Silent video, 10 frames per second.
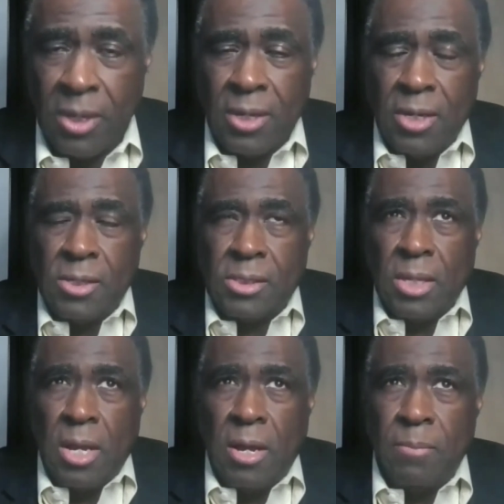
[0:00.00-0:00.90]
is,
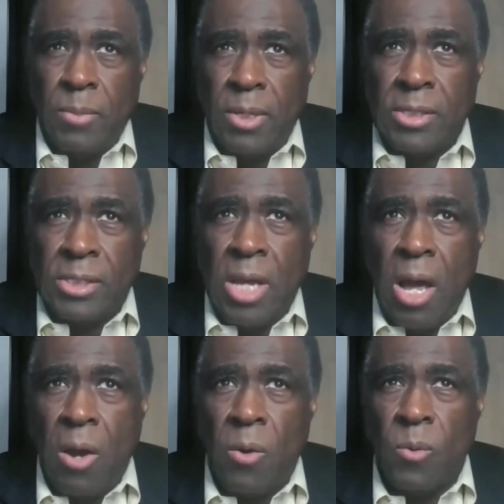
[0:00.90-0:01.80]
um, is
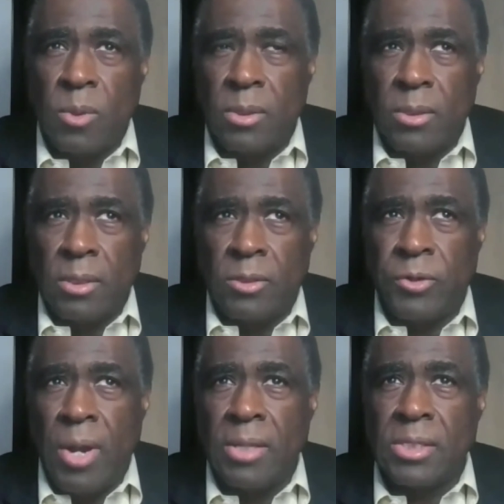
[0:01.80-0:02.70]
how
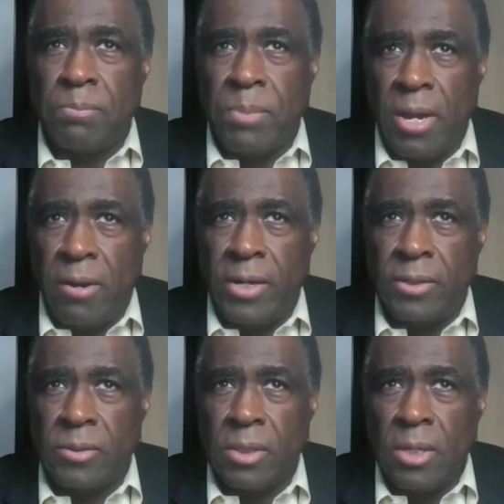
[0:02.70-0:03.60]

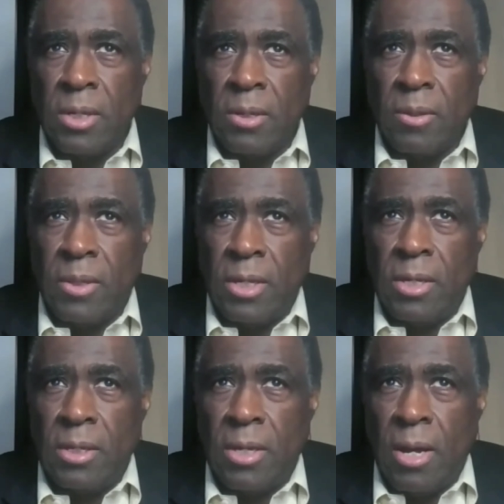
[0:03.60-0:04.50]
transparent
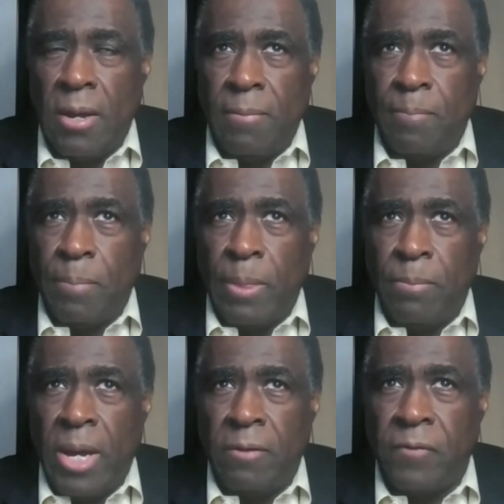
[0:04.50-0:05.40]
the um,
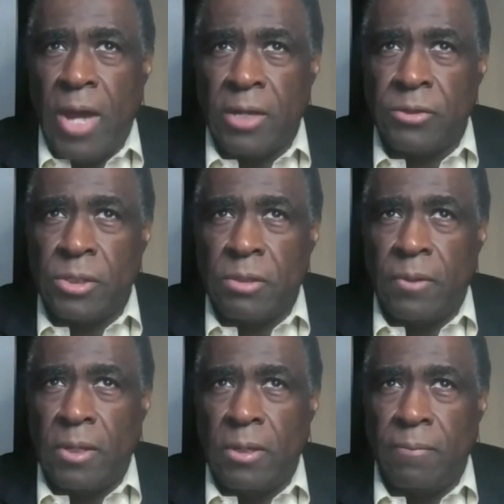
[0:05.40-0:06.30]
manufacturers of
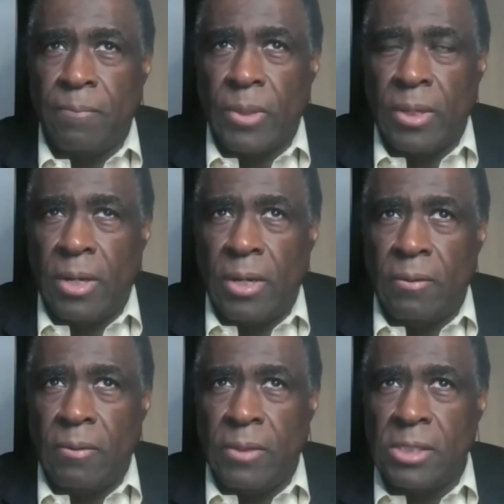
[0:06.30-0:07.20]
the,
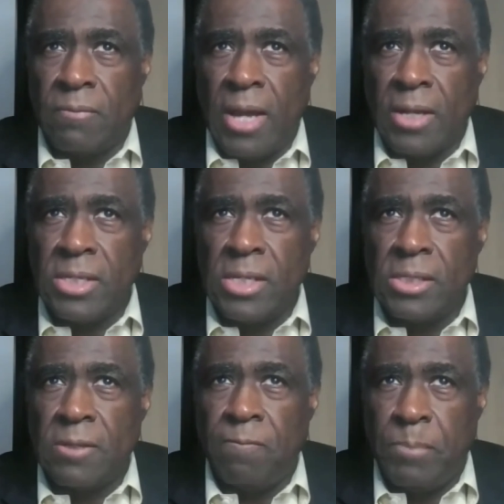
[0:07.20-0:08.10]
uh, these
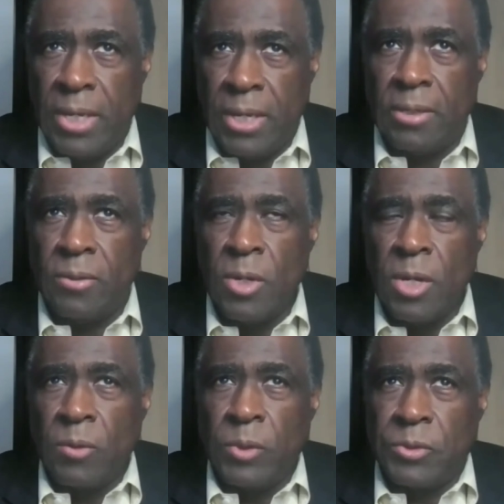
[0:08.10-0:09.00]
vaccines have been
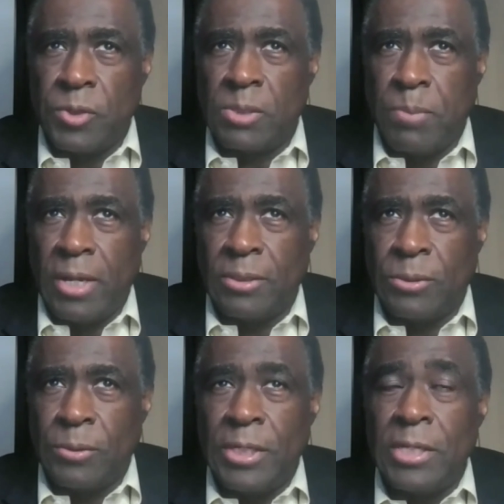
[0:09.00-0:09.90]
with respect
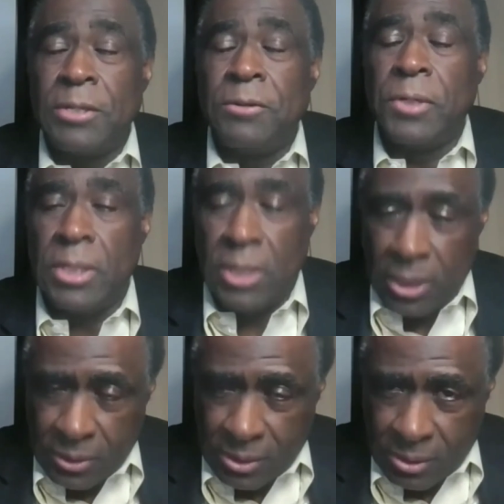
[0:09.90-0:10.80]
to the
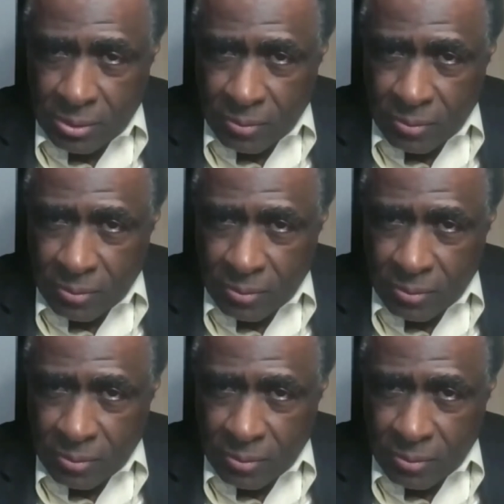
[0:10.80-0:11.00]
ingredients.